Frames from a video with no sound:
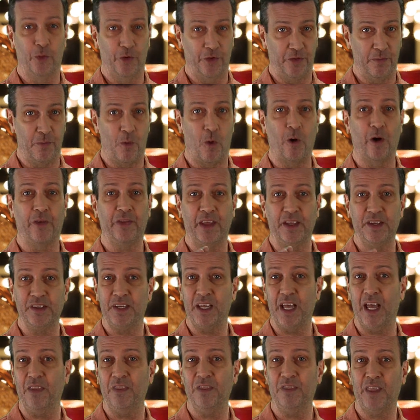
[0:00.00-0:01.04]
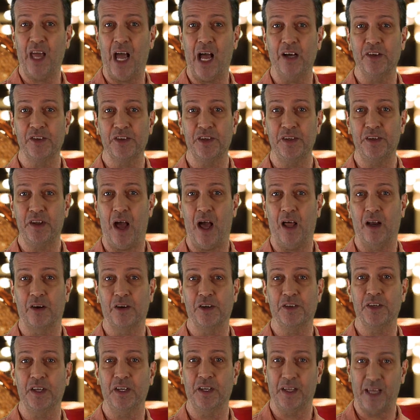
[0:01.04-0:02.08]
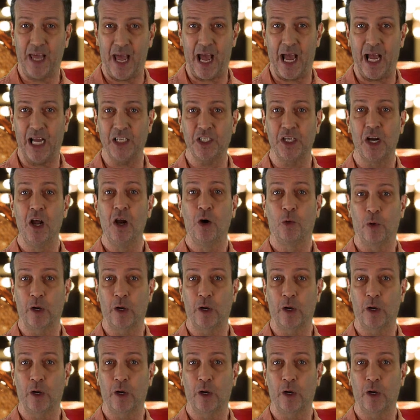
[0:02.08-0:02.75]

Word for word: with more than $10,000 in cash